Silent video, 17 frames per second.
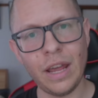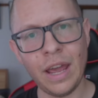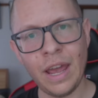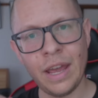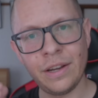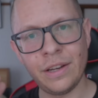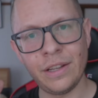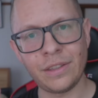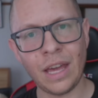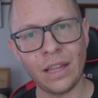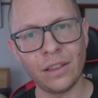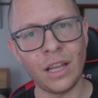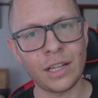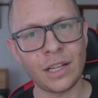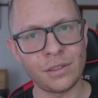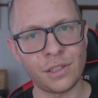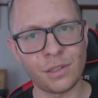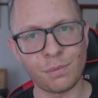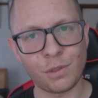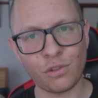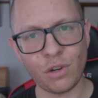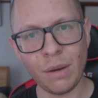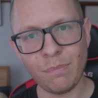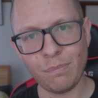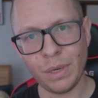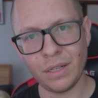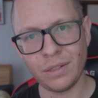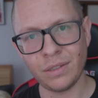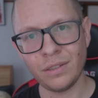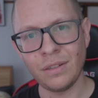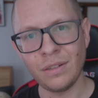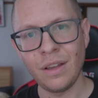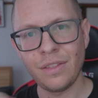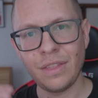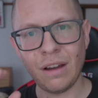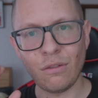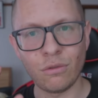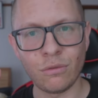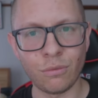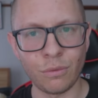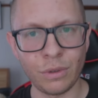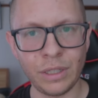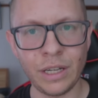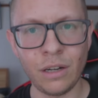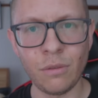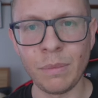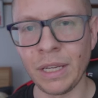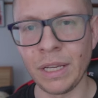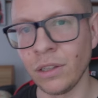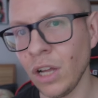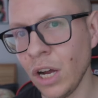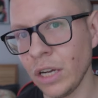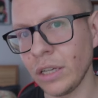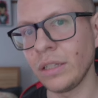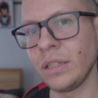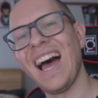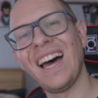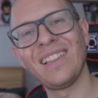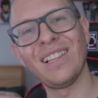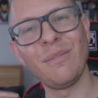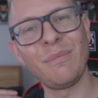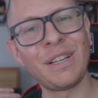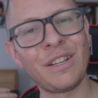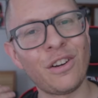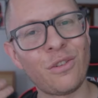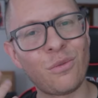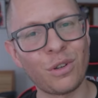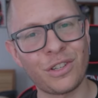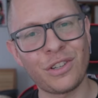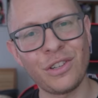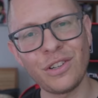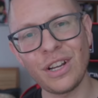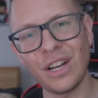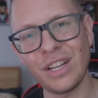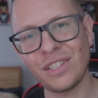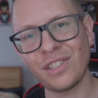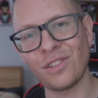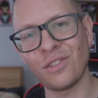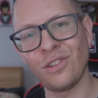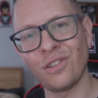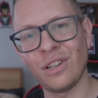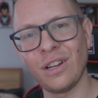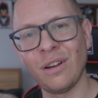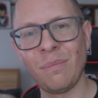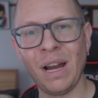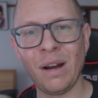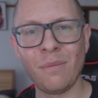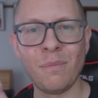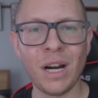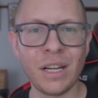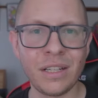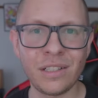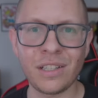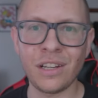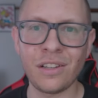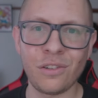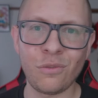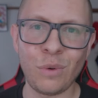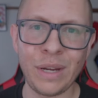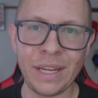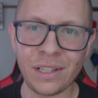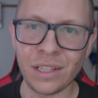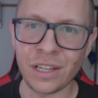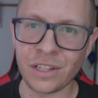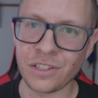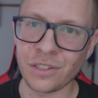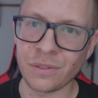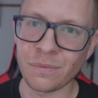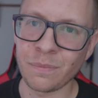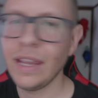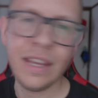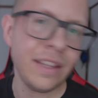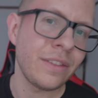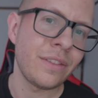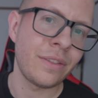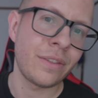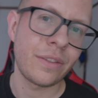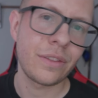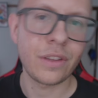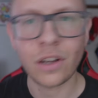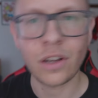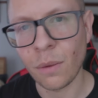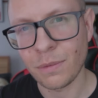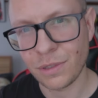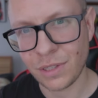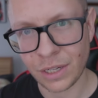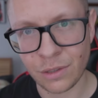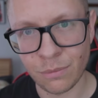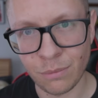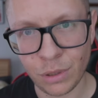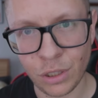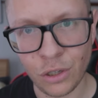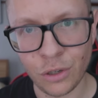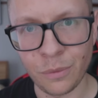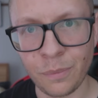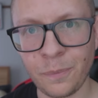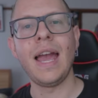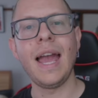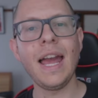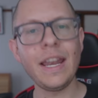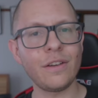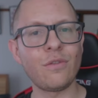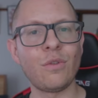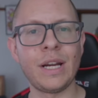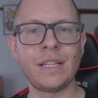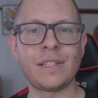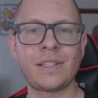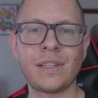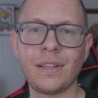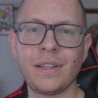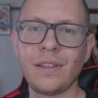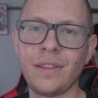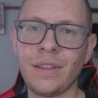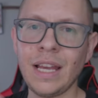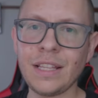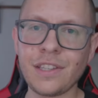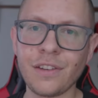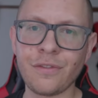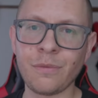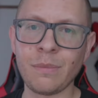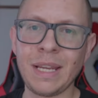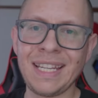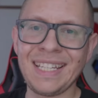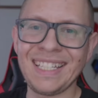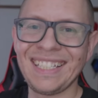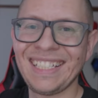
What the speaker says: and hit that like and subscribe button, that will really help me a lot. And let me know what you guys thought about my Nintendo Wii collection in the comment section below. Anyways, that's it for me.